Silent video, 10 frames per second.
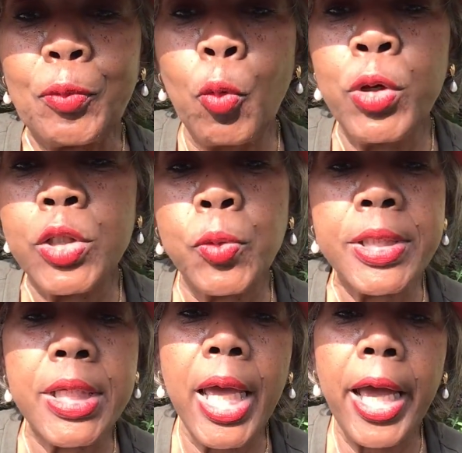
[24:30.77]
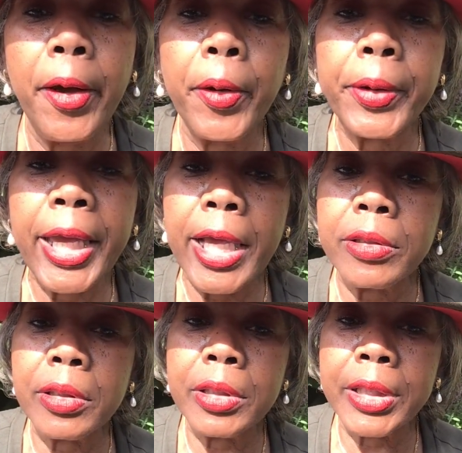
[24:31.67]
when Teresa had her
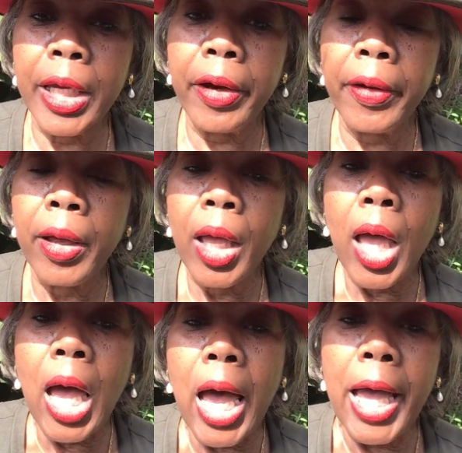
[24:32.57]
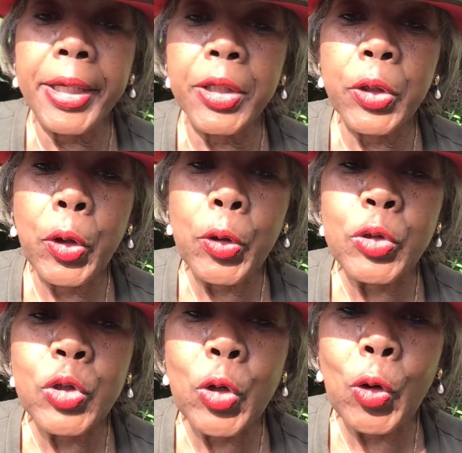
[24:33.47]
cancer scare, I
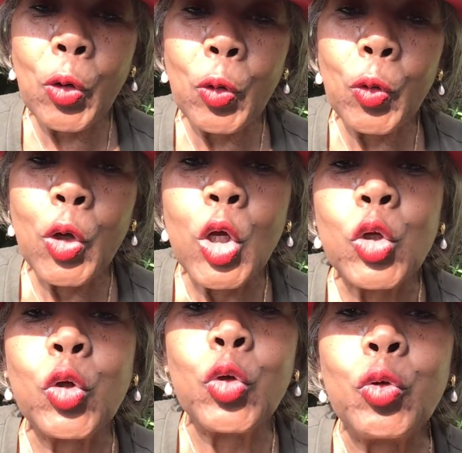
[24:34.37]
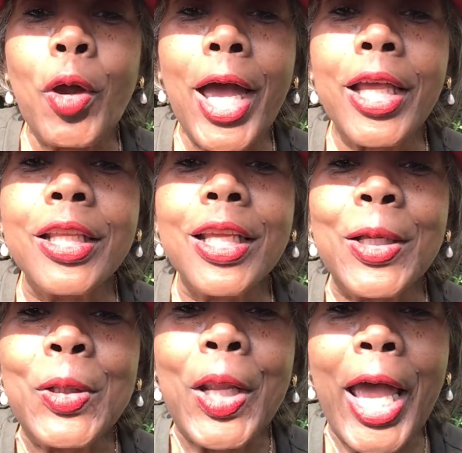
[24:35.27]
encouraged her to try
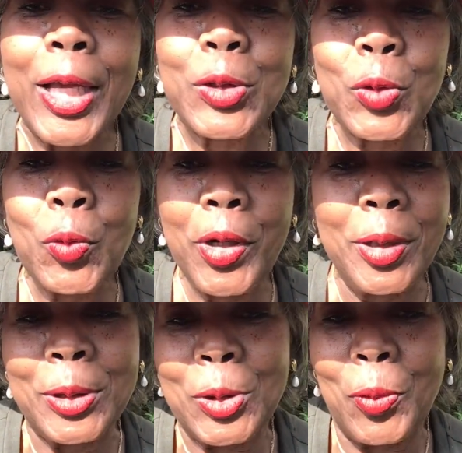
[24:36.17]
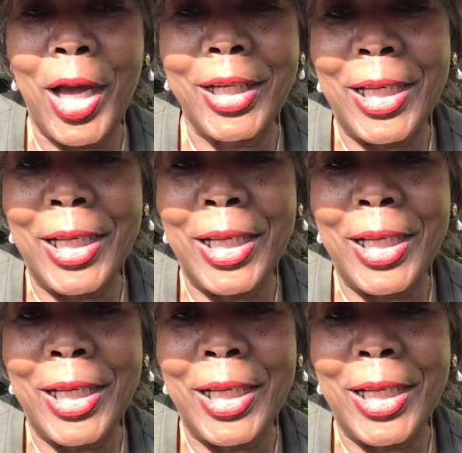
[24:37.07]
a natural wellness. Why?